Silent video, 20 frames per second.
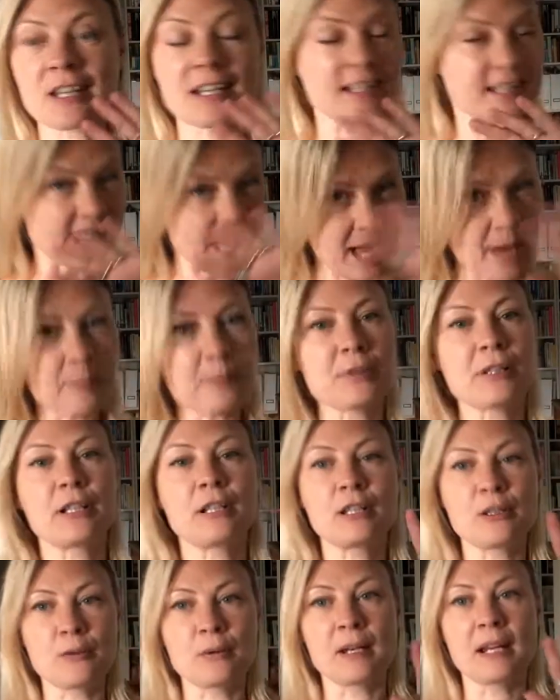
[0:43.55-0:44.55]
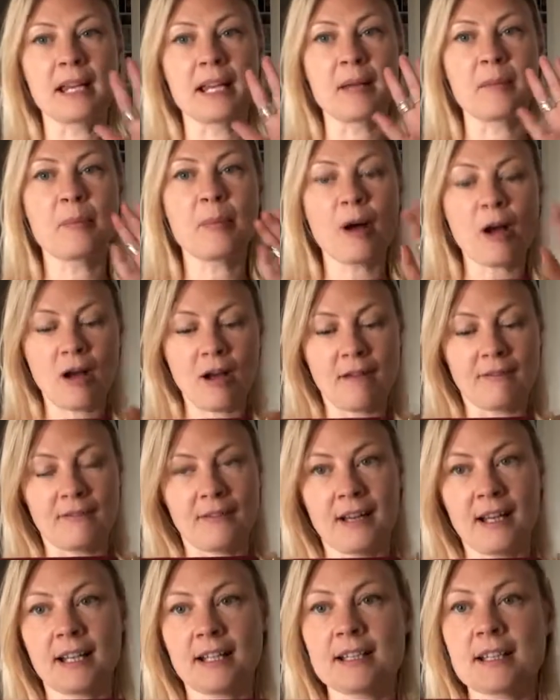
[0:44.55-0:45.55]
it's absolutely
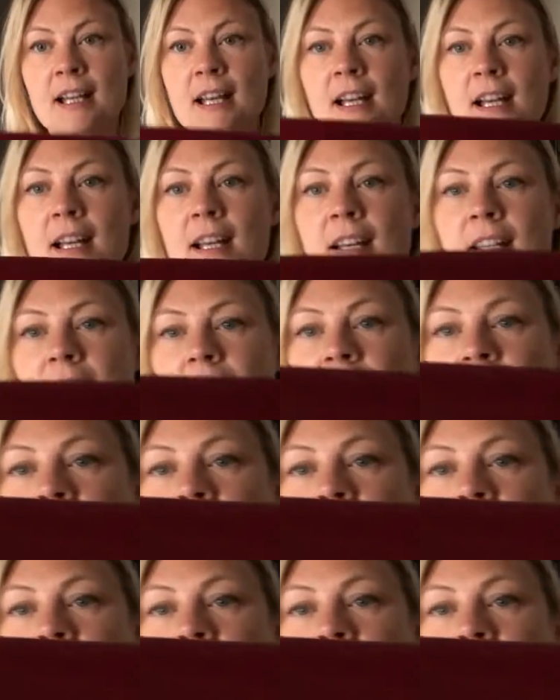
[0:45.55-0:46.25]
perfect. So